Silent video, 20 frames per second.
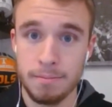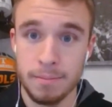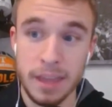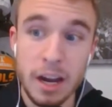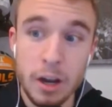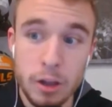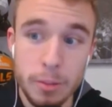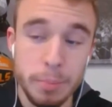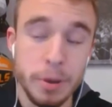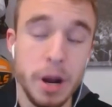
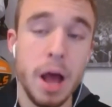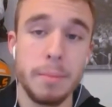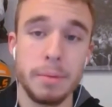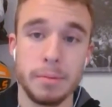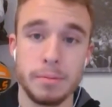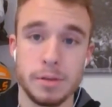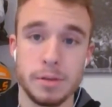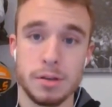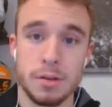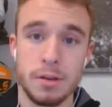They're the
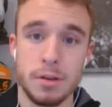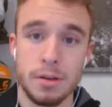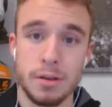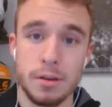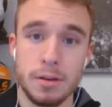problems.